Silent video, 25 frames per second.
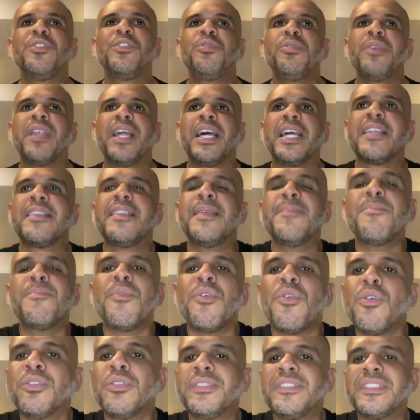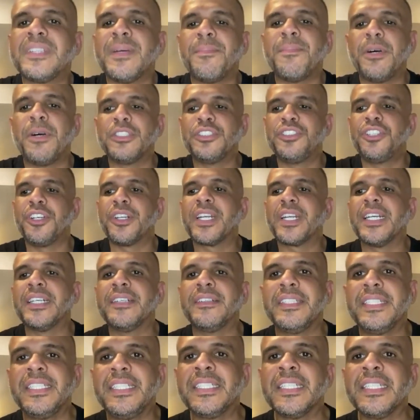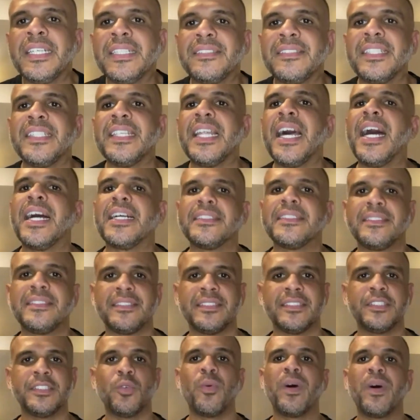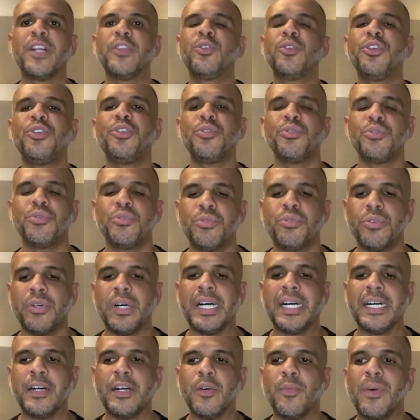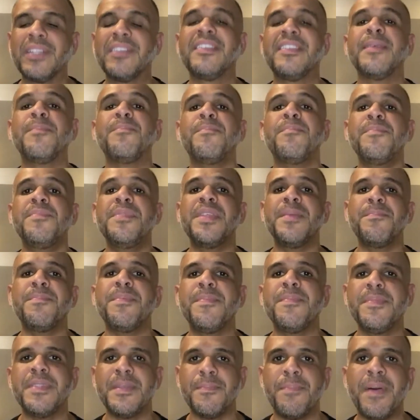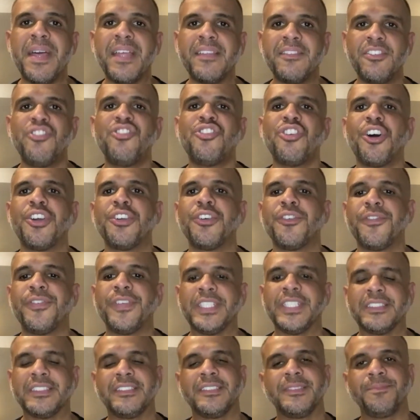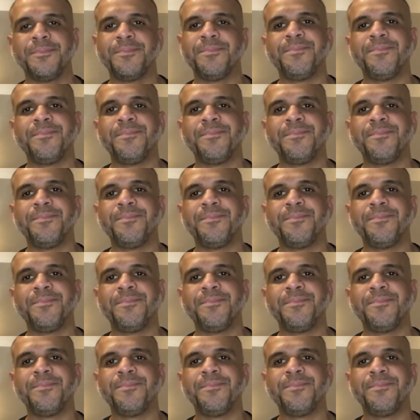do you like the most about your career as an actor? What do you uh, what the, the the best joy of it?